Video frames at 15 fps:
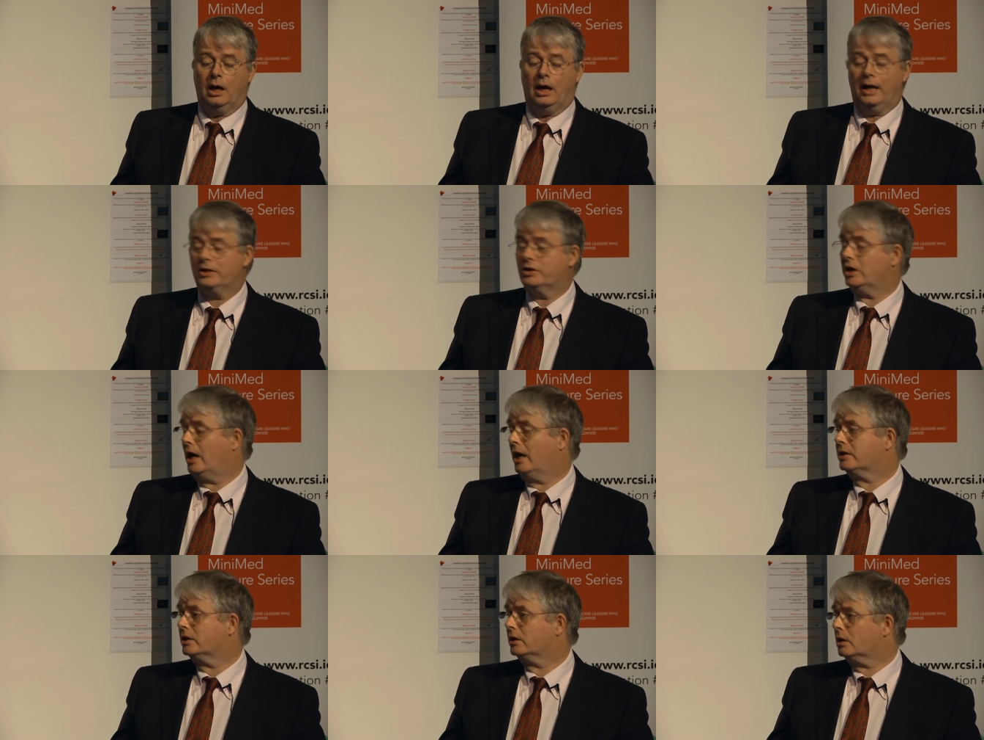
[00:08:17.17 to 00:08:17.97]
And
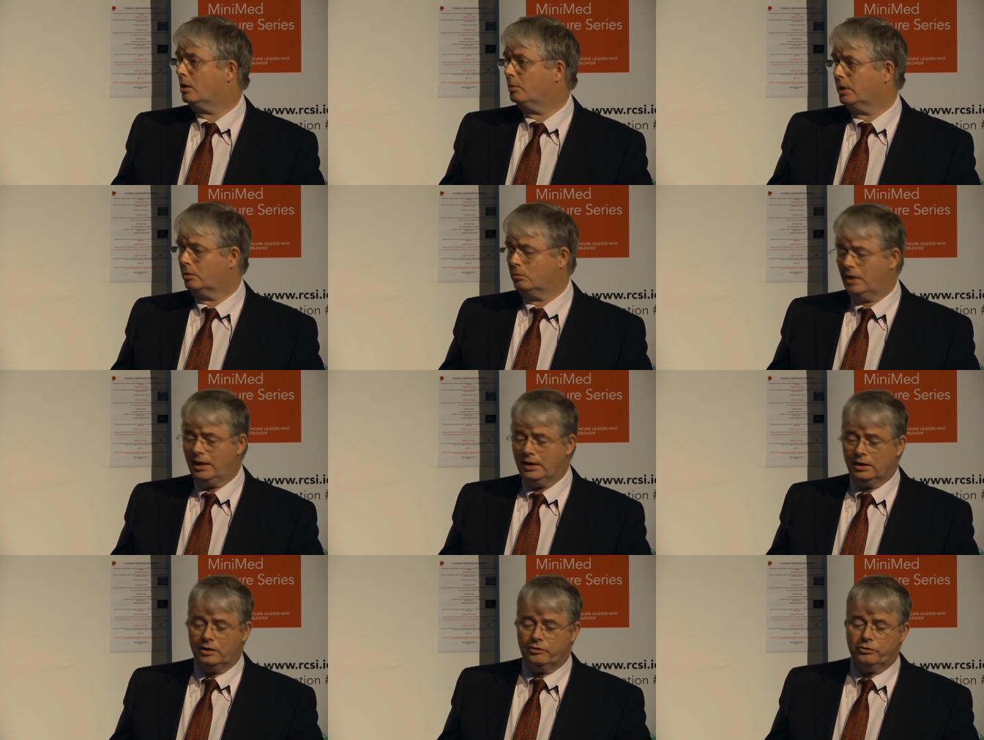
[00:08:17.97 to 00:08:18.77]
data coming
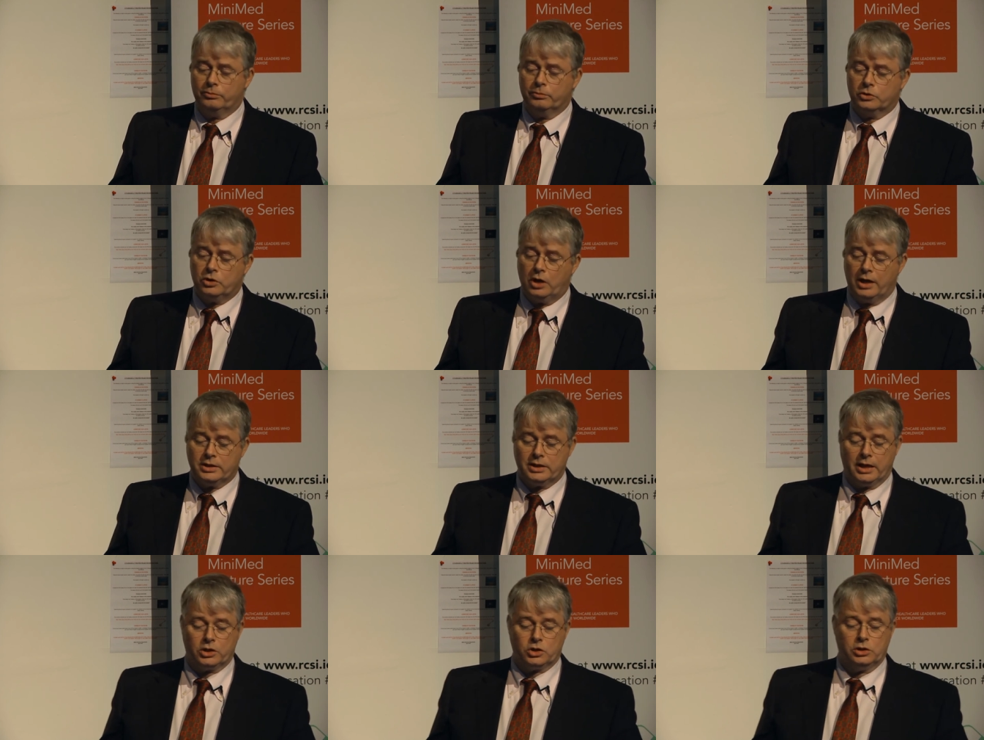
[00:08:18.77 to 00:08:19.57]
mainly from
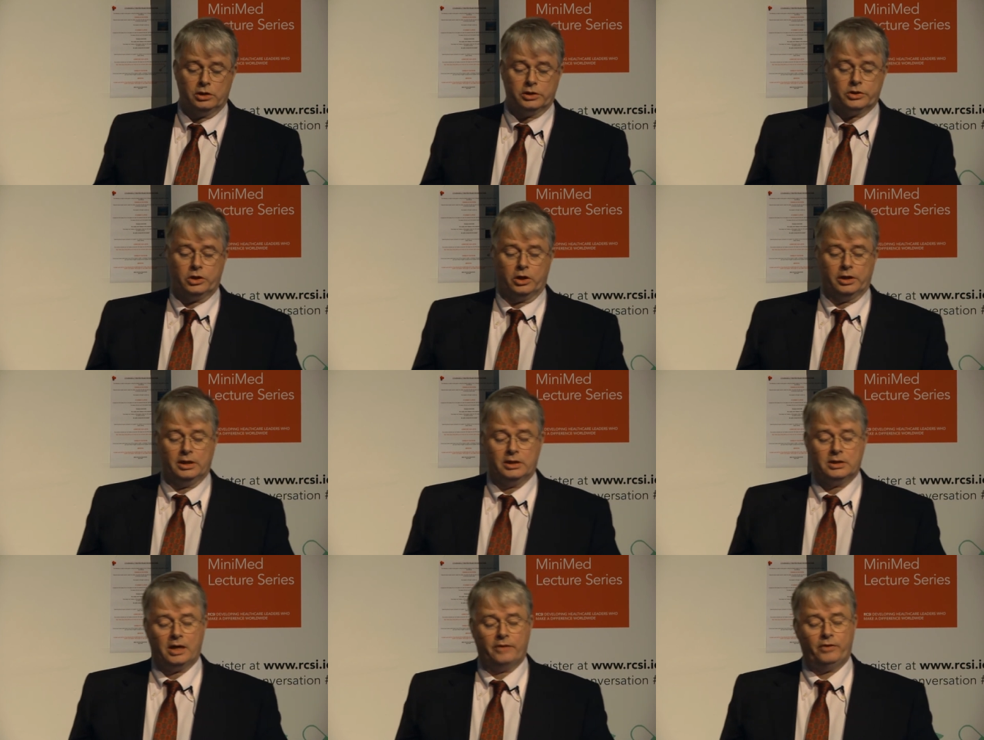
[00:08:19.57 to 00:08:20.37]
cross-sectional
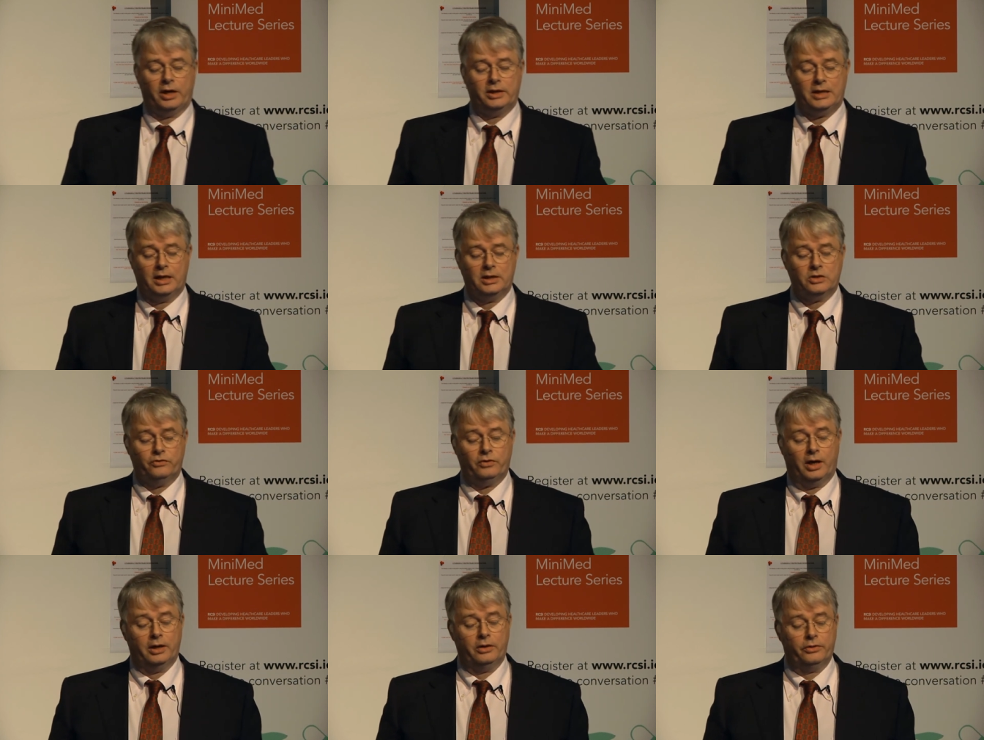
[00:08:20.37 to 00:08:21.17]
studies have
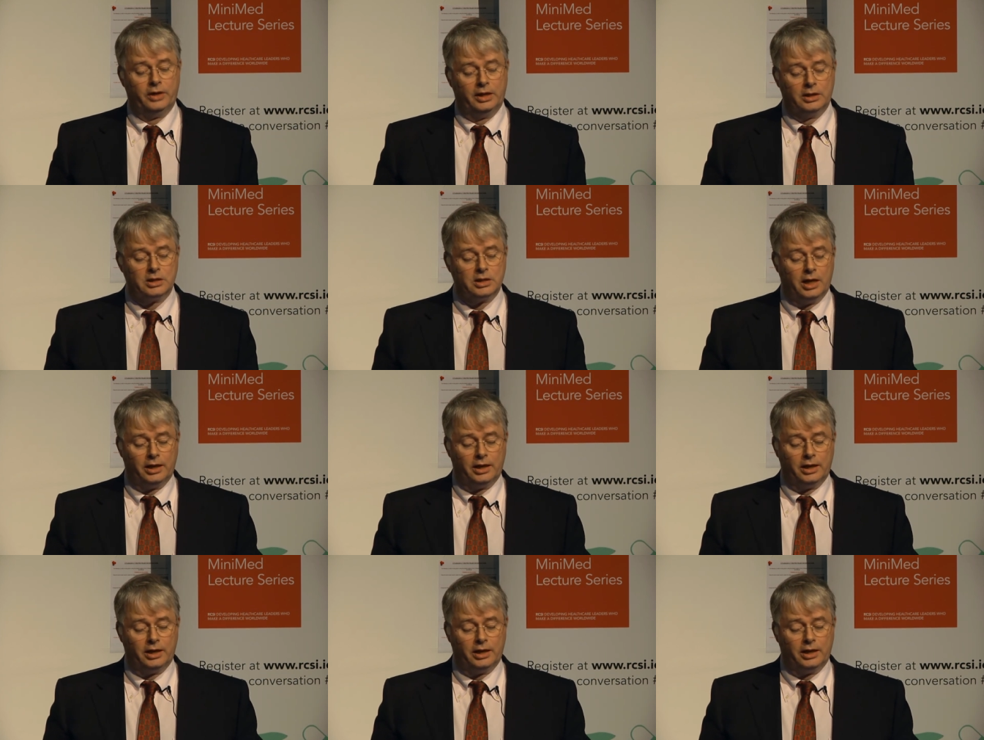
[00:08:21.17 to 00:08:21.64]
identified things